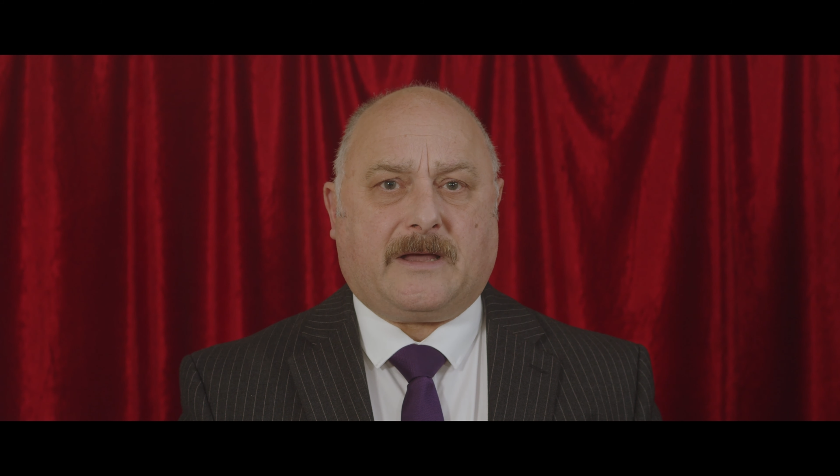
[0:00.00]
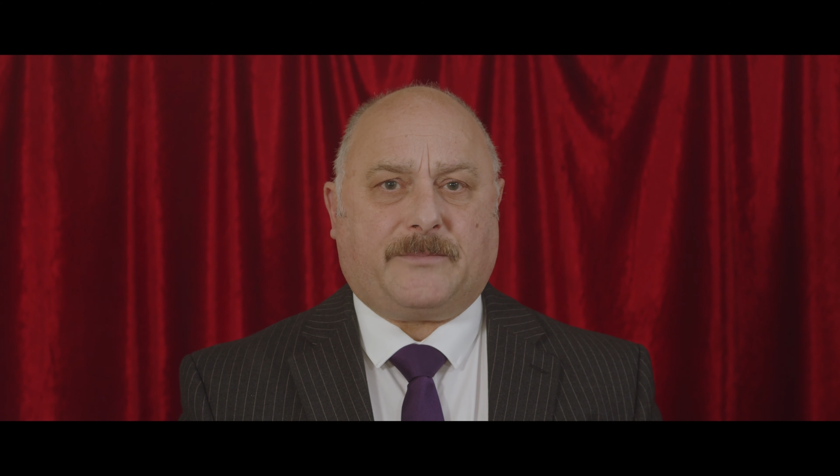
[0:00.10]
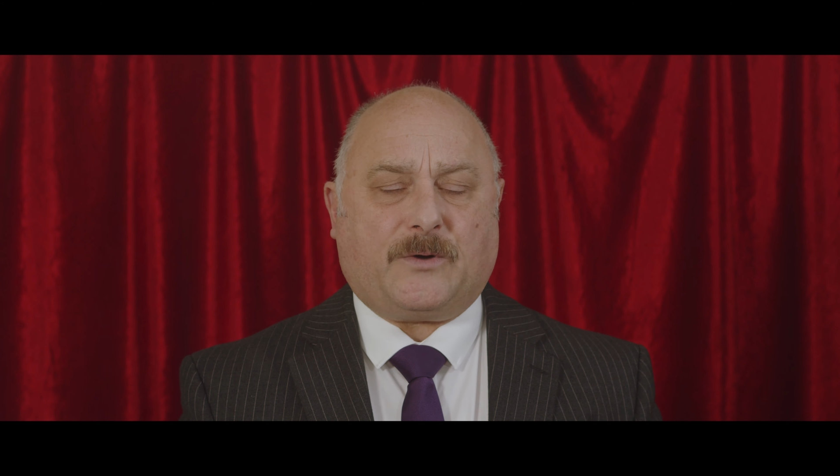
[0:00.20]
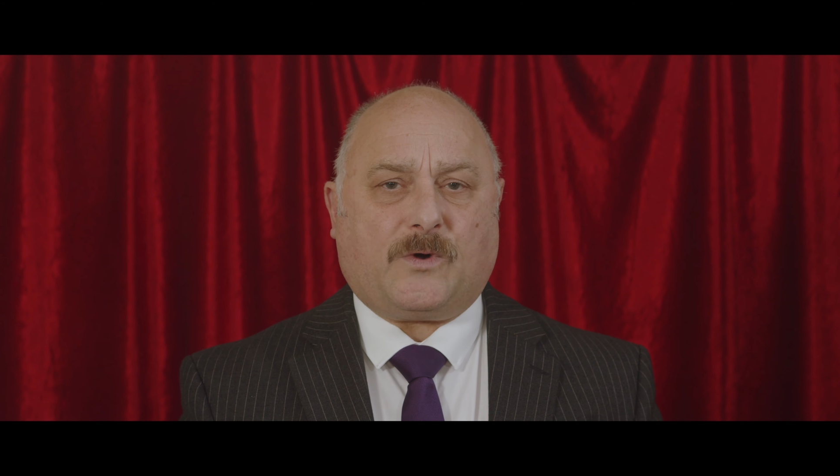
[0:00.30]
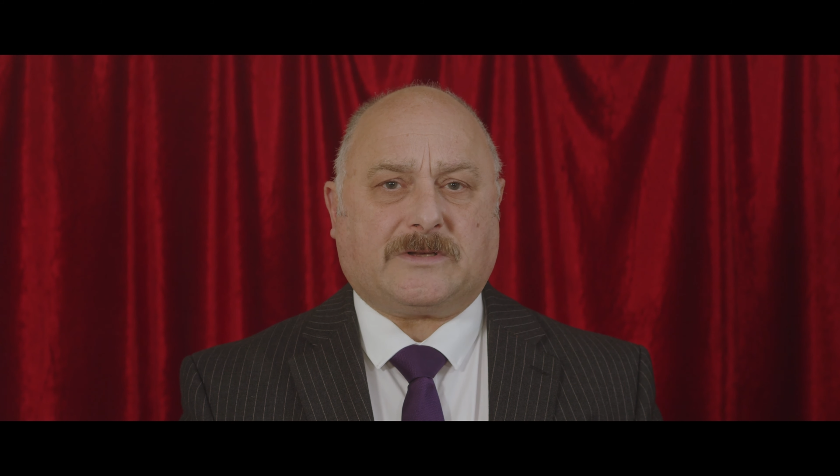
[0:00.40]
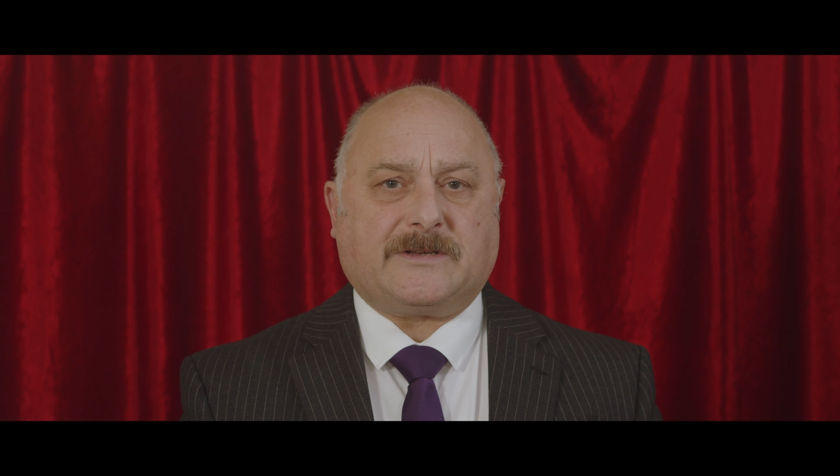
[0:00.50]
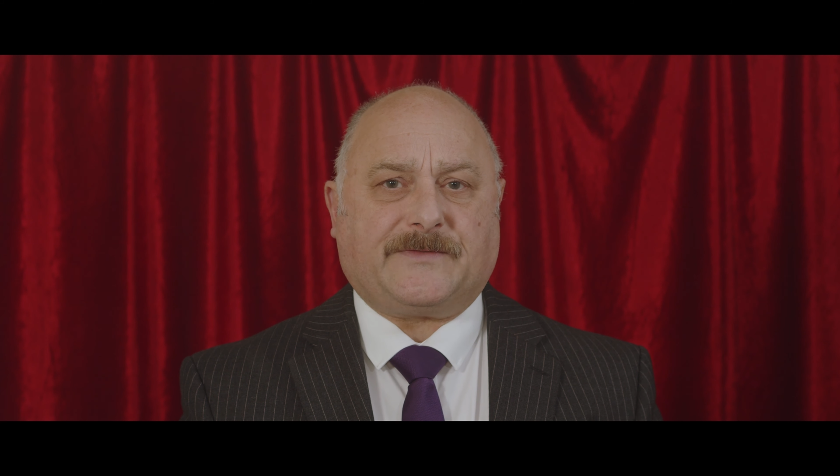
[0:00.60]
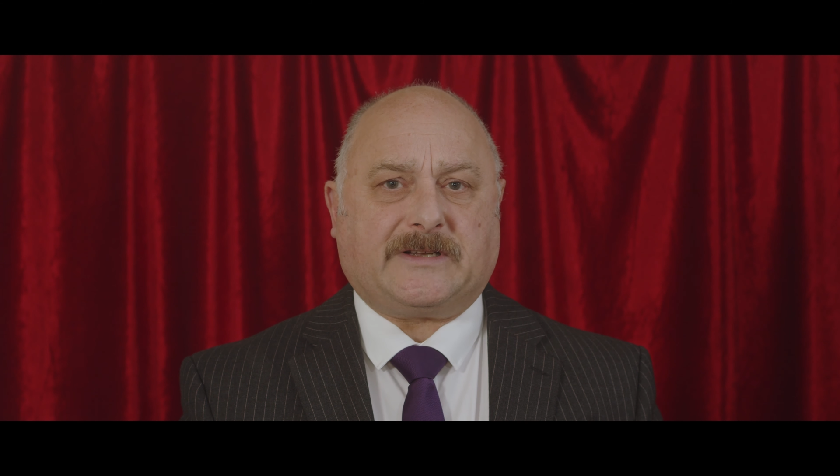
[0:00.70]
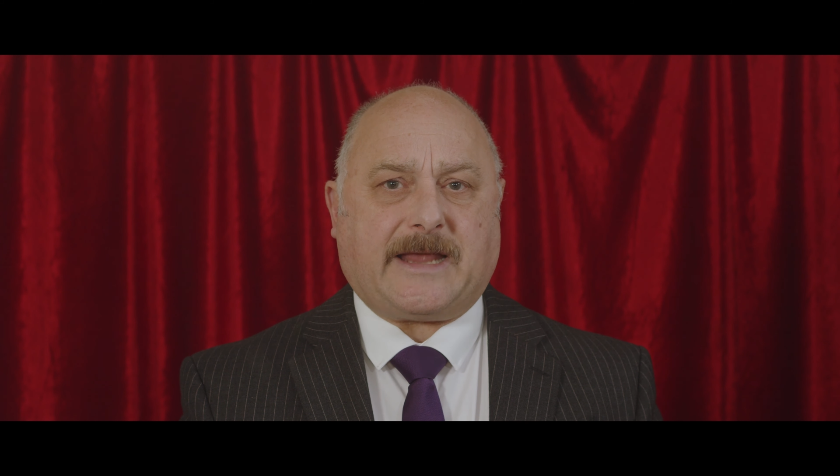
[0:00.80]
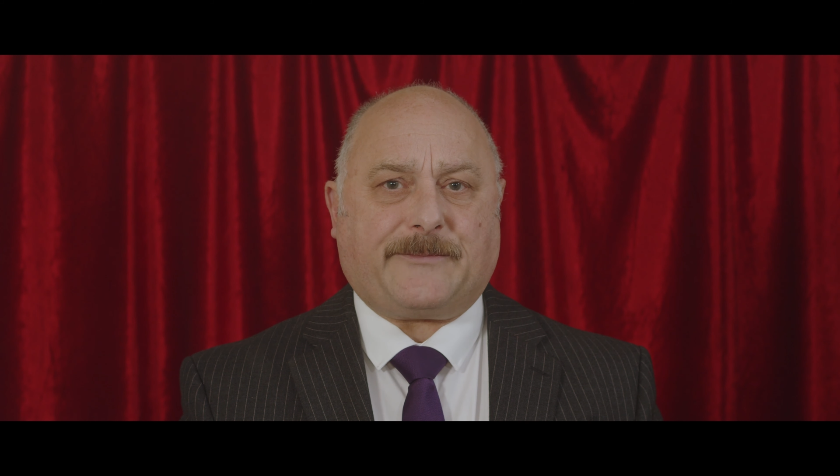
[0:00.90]
But what of
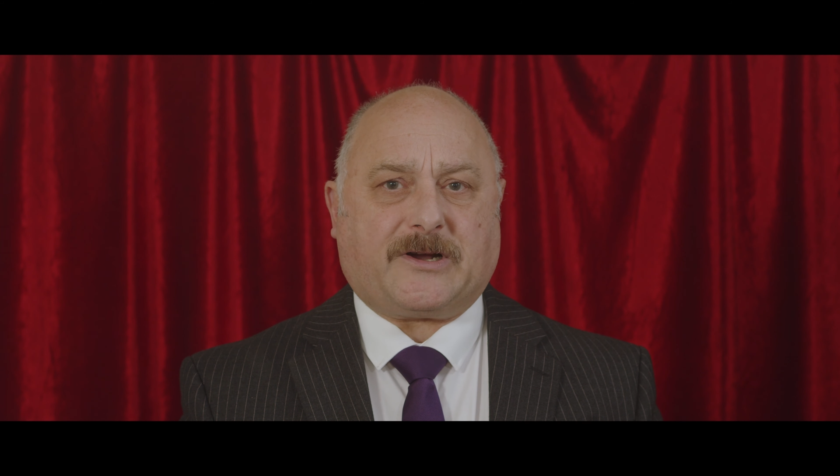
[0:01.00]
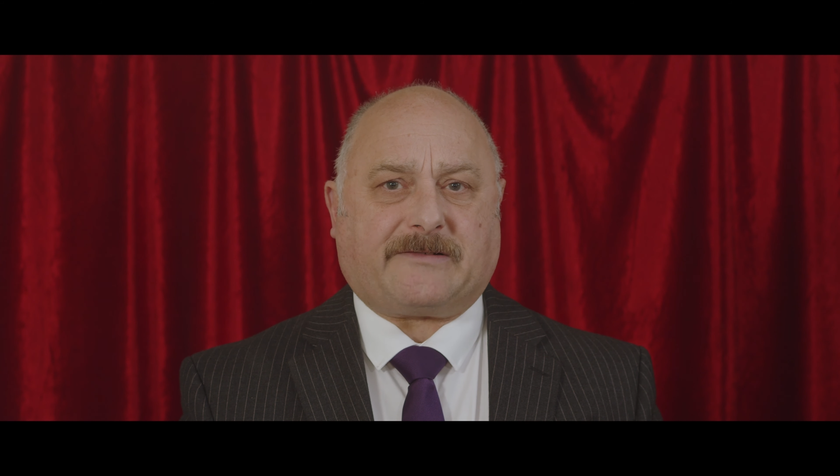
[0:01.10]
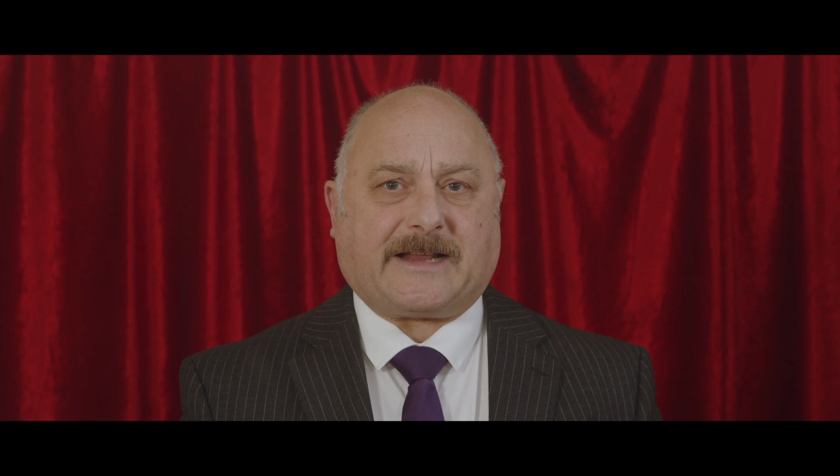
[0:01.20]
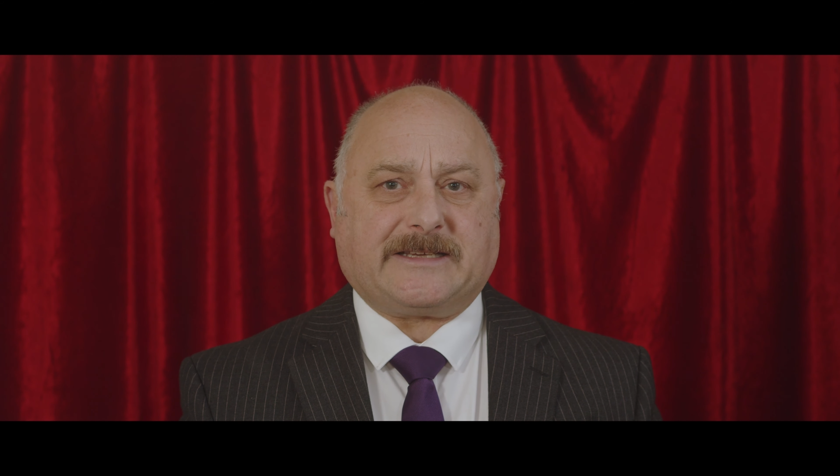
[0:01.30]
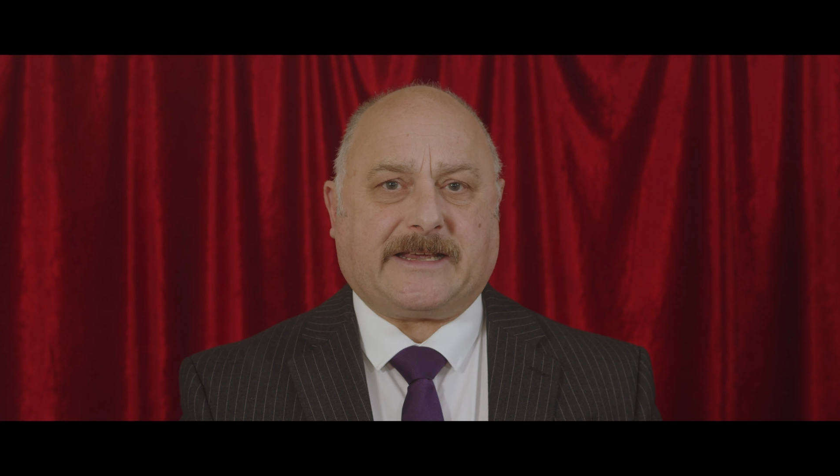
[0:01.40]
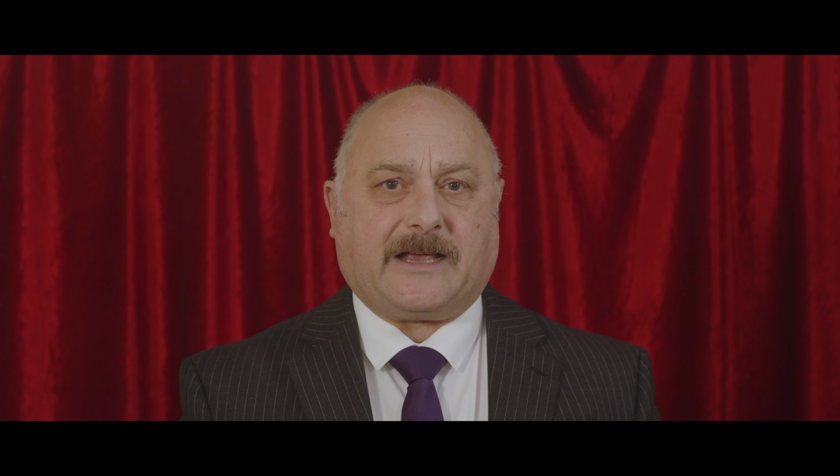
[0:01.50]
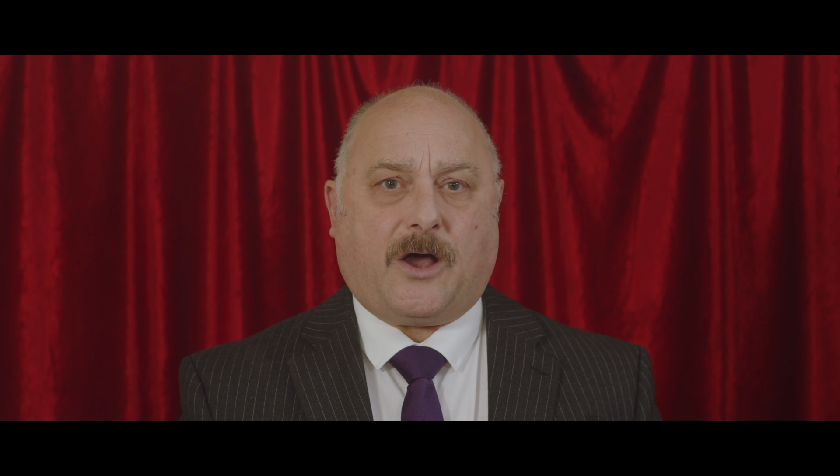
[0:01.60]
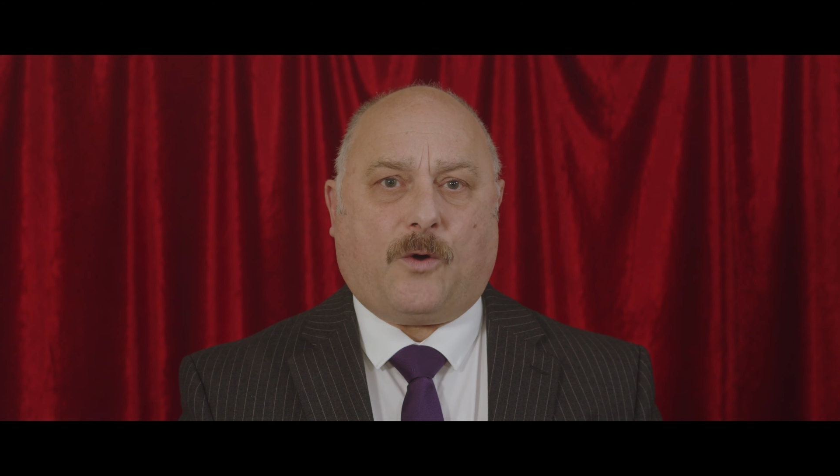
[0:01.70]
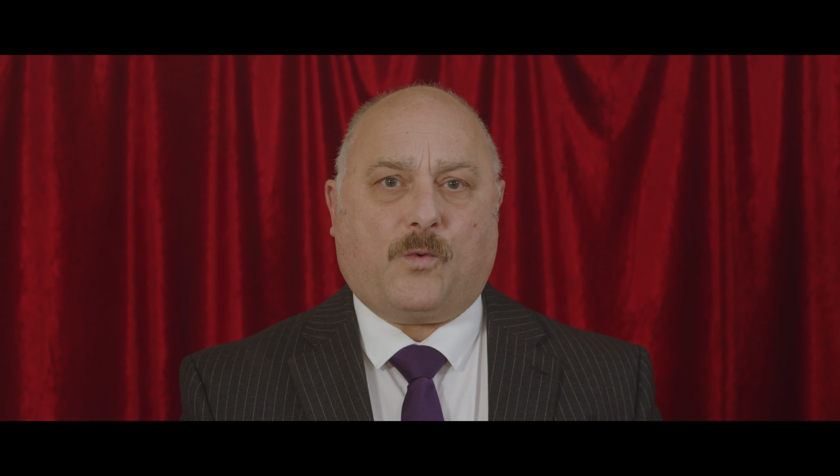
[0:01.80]
the democratic